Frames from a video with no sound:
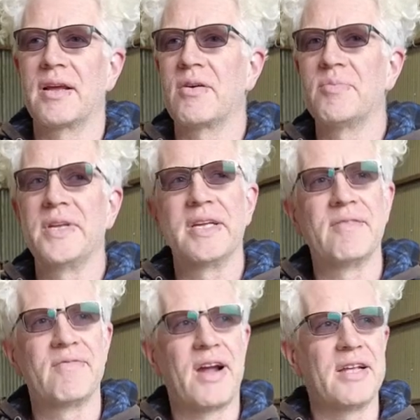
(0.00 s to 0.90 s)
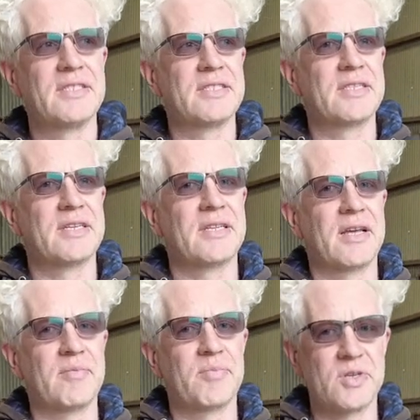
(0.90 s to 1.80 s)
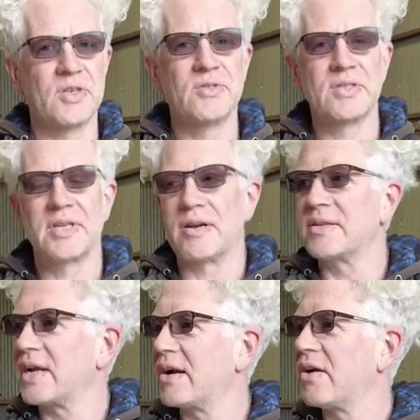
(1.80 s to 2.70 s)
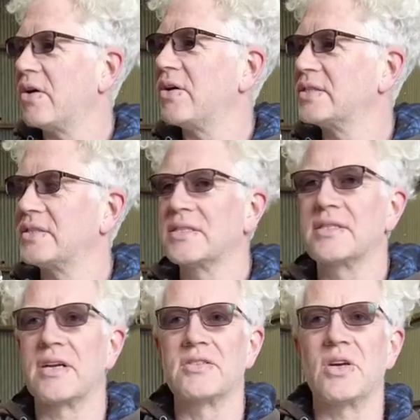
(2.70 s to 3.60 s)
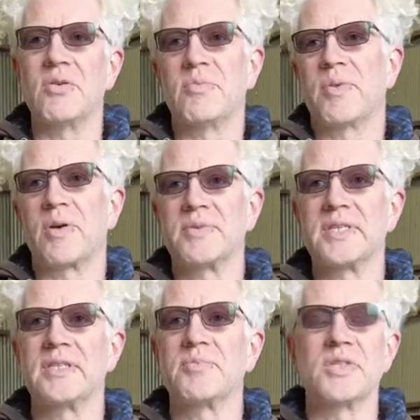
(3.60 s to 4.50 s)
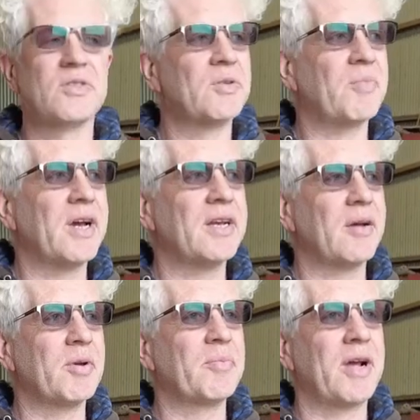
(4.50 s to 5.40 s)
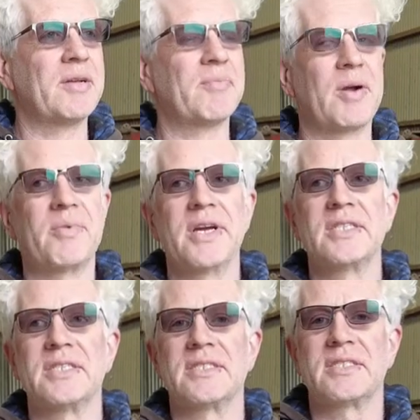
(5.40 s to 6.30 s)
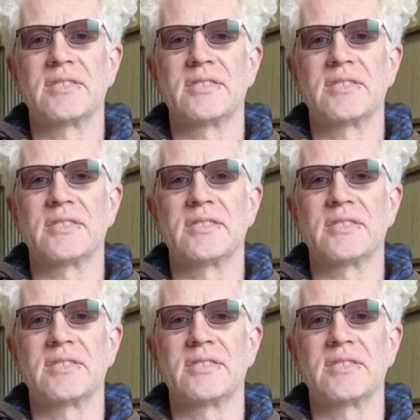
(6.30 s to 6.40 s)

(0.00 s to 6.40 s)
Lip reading: company in France that produce, their sole purpose is producing biodynamic preparations.